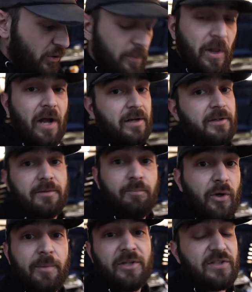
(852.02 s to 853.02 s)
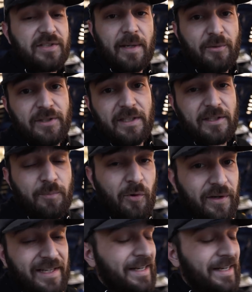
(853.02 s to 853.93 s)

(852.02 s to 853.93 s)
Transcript: short block, pretty much assembled at this point.